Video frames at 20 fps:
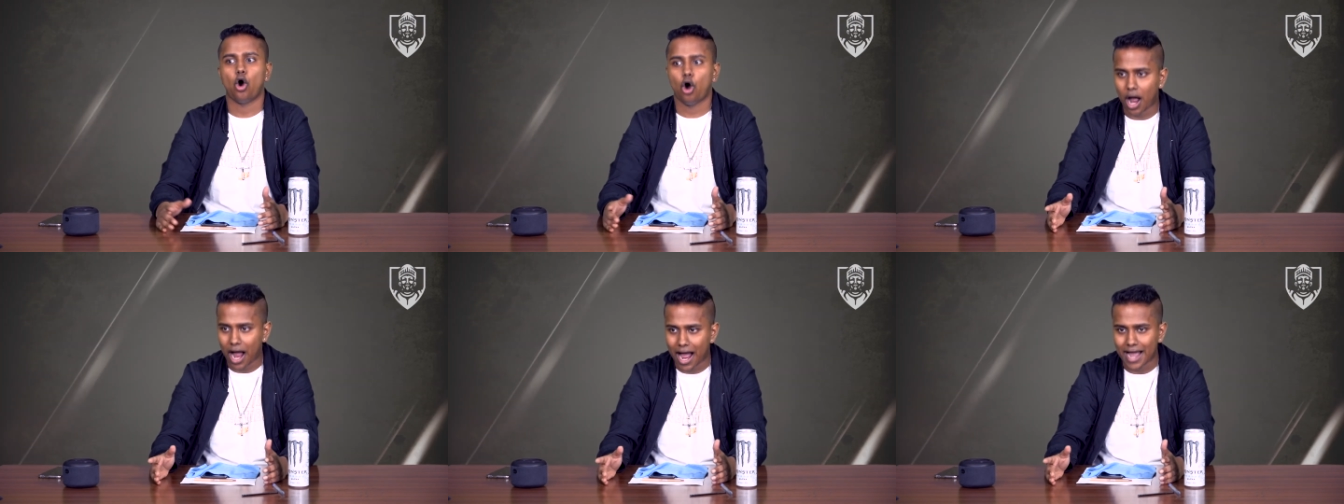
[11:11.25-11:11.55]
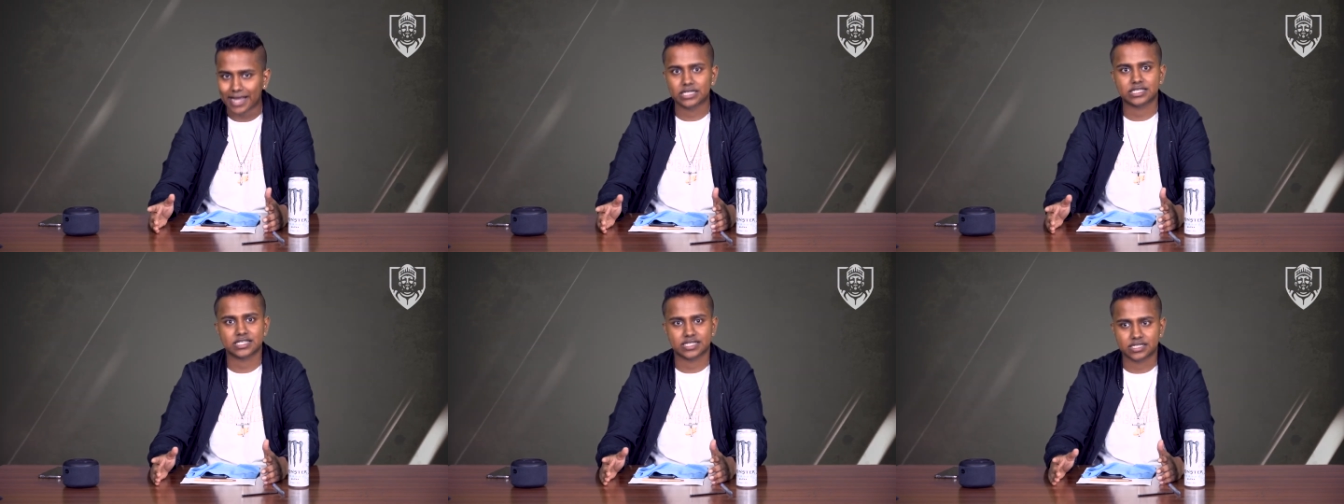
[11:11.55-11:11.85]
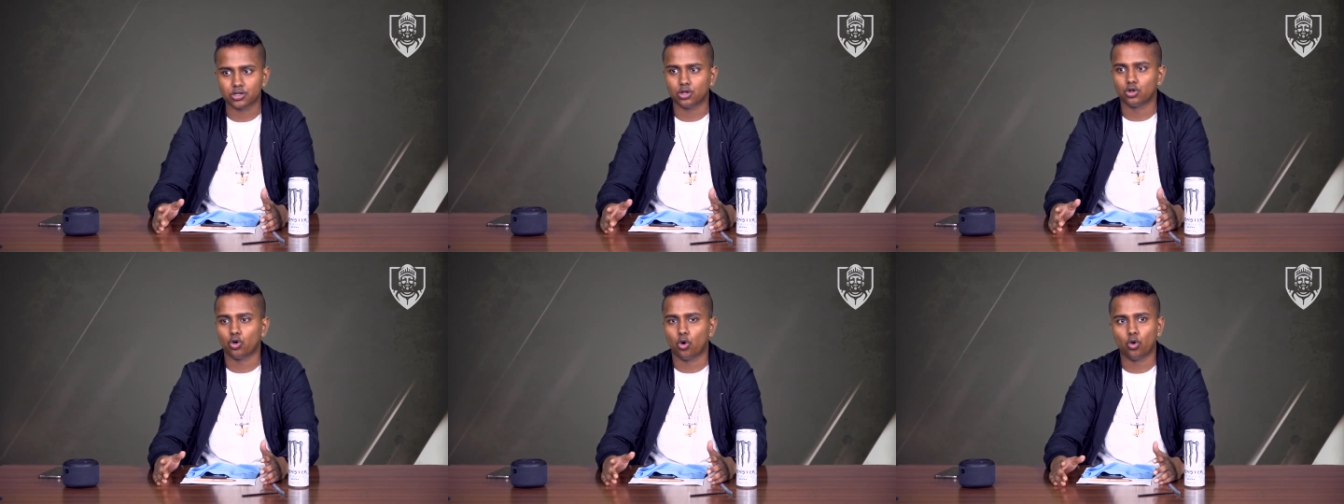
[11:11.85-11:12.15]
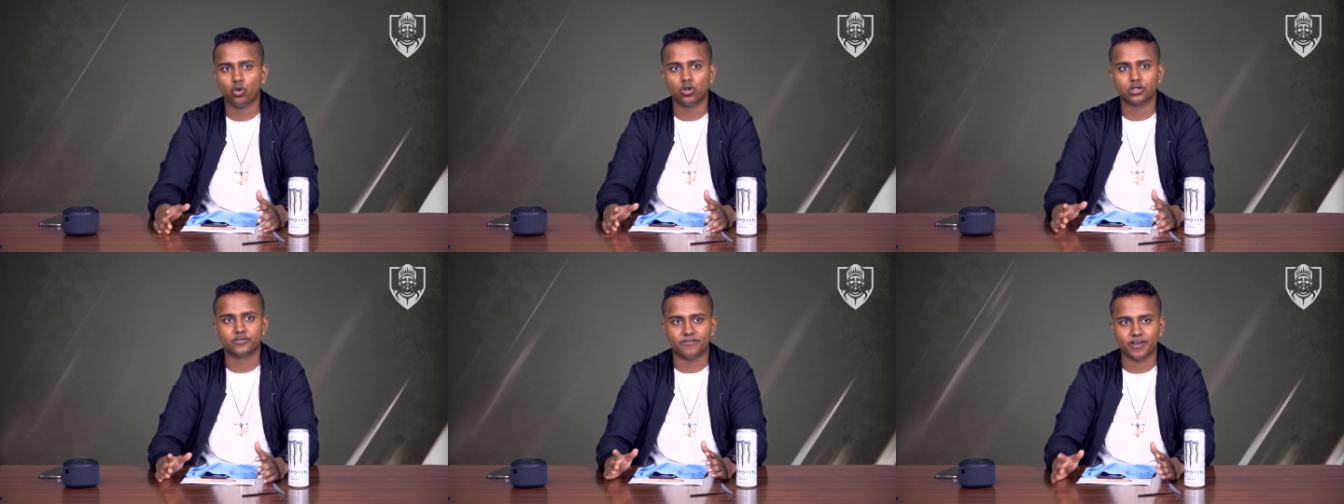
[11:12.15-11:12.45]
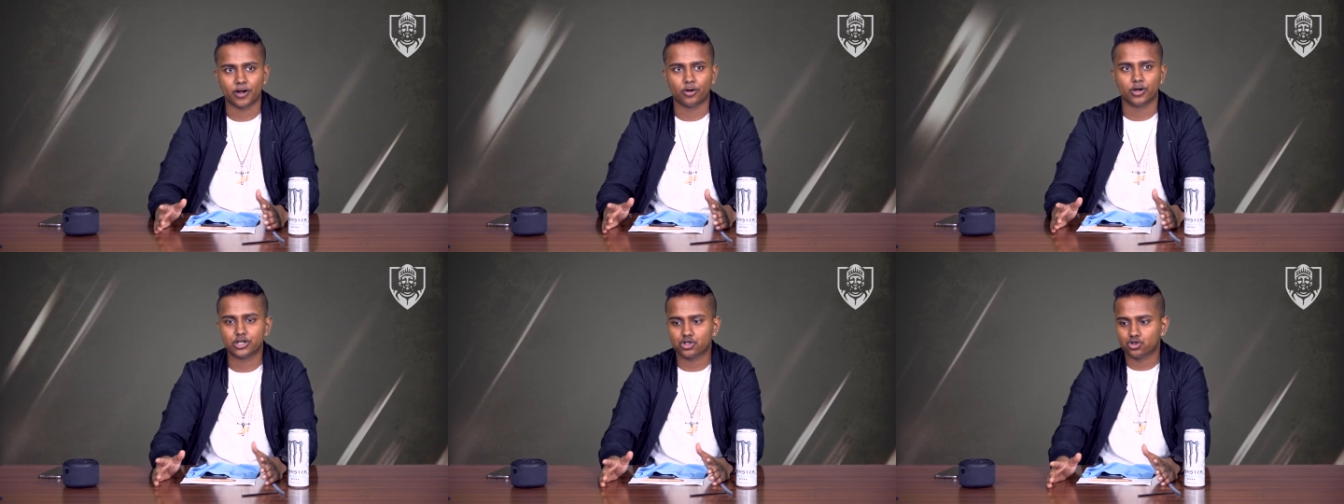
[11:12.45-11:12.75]
I still hold
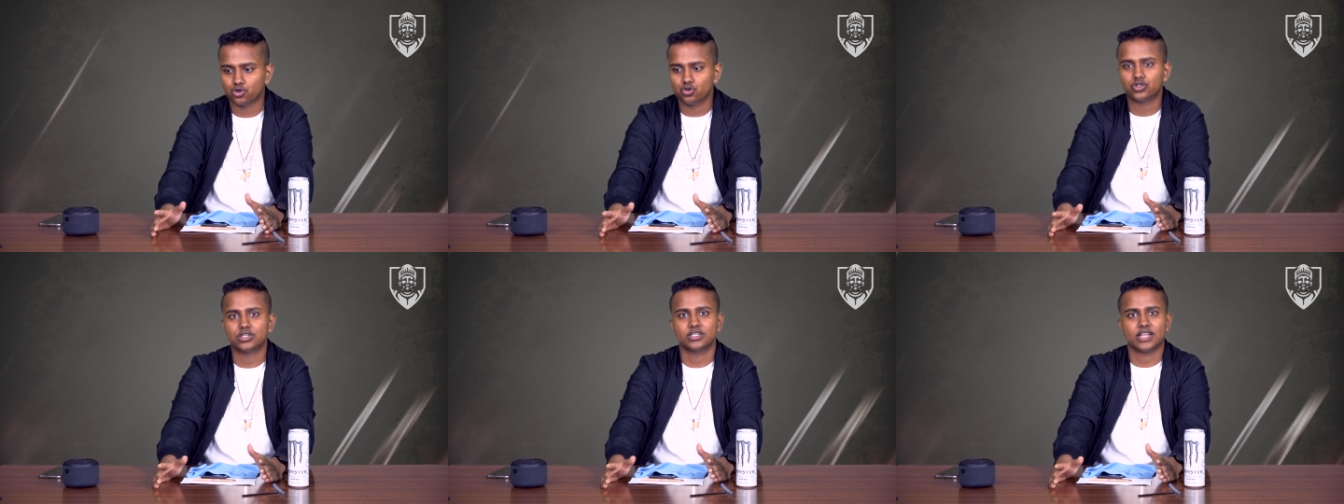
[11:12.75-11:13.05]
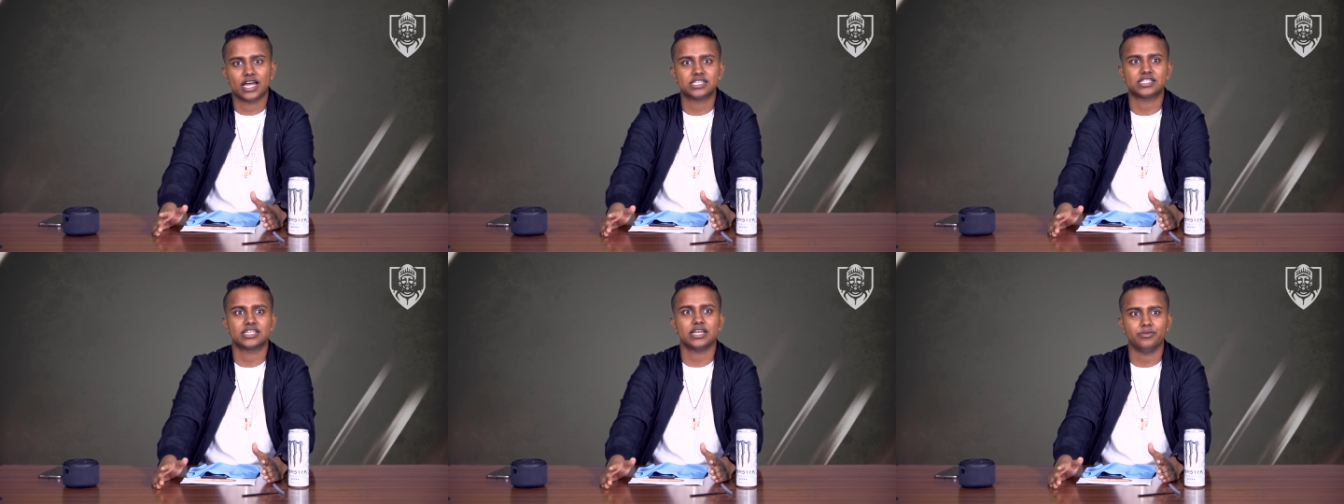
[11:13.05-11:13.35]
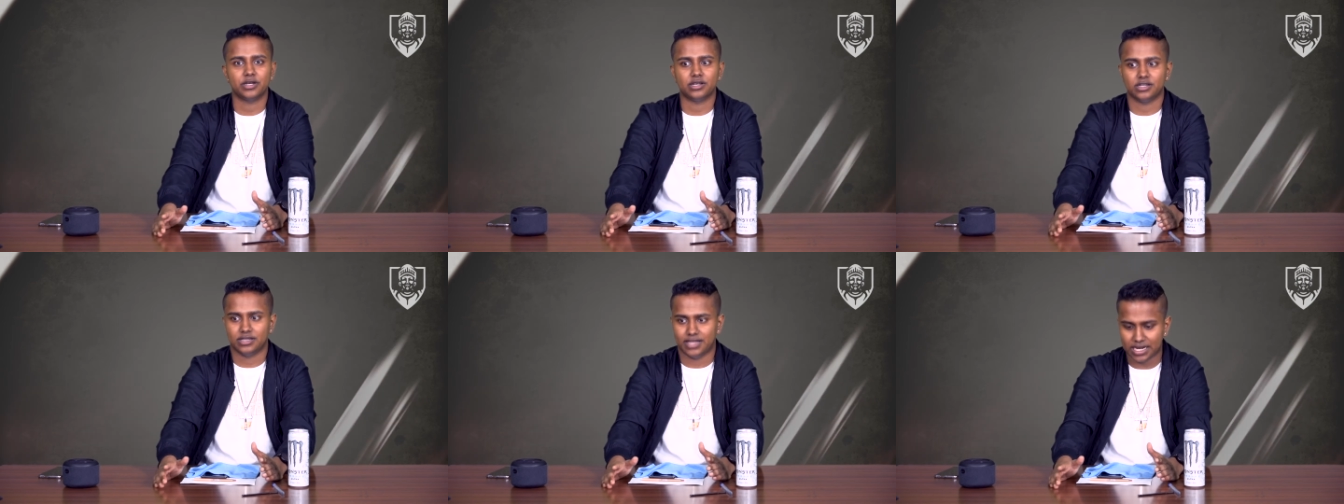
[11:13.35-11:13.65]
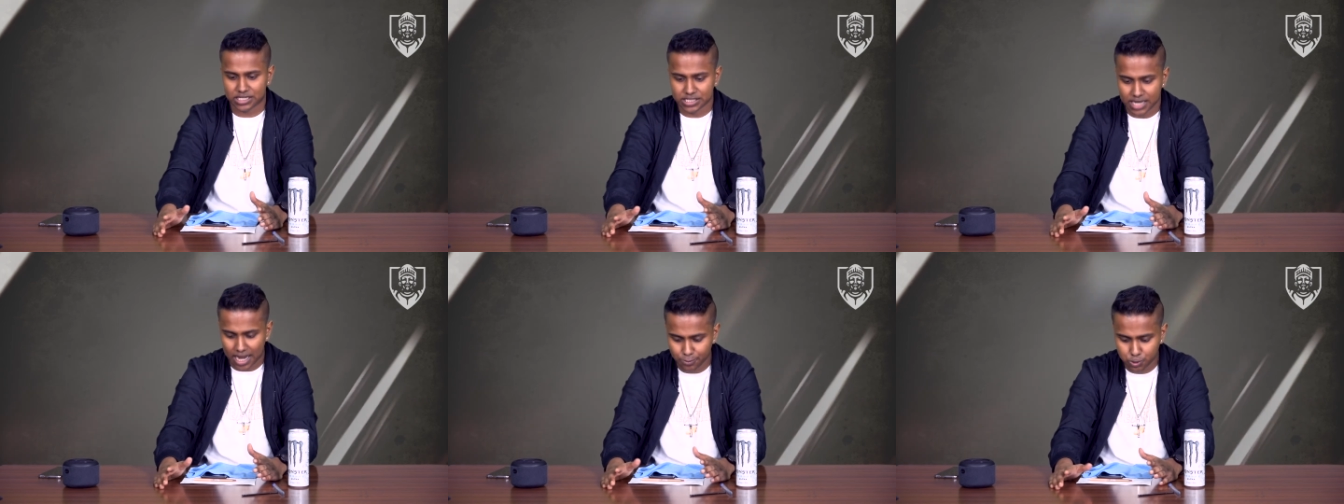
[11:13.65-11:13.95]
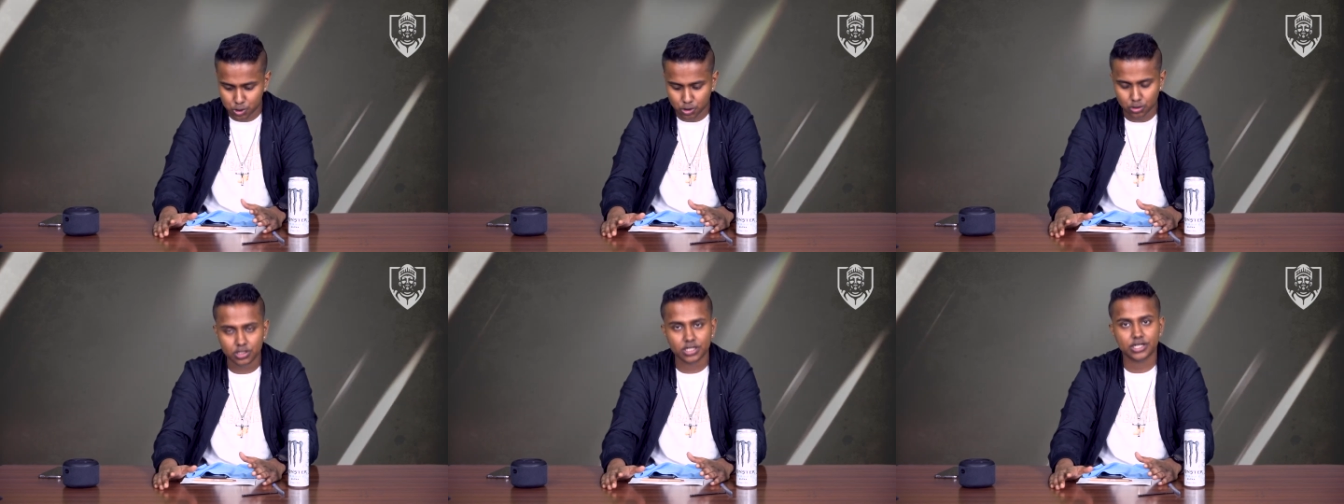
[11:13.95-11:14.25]
very true to that statement. That's
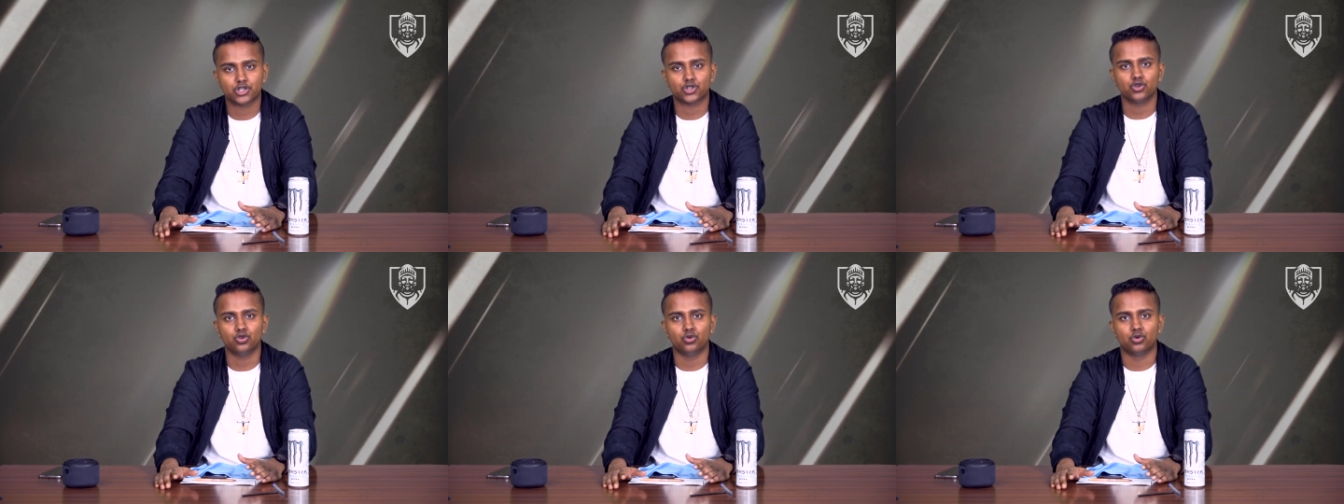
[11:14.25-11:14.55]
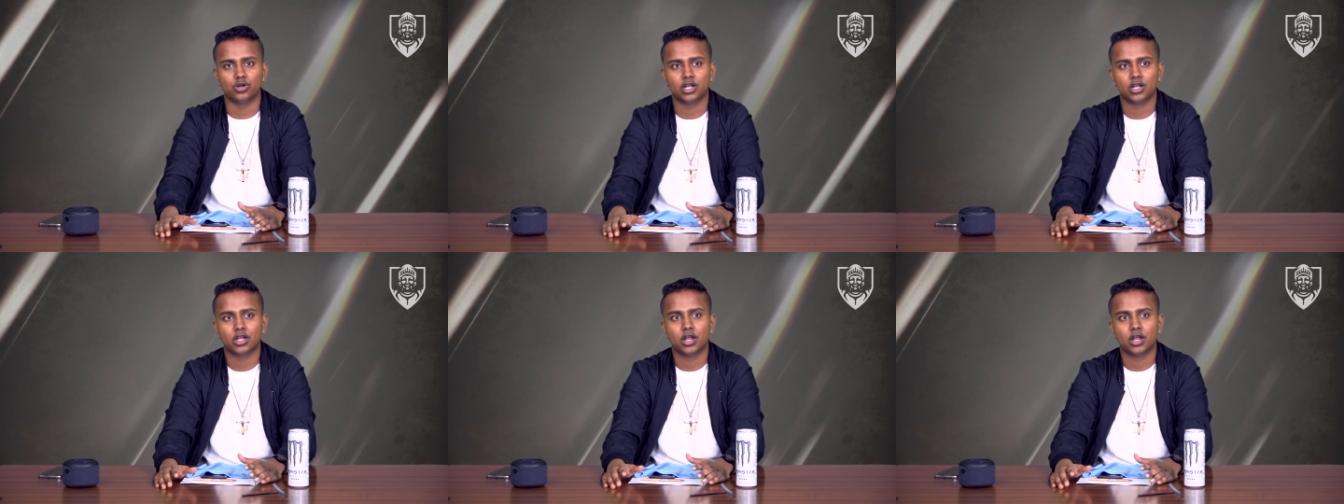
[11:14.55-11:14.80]
absolutely true.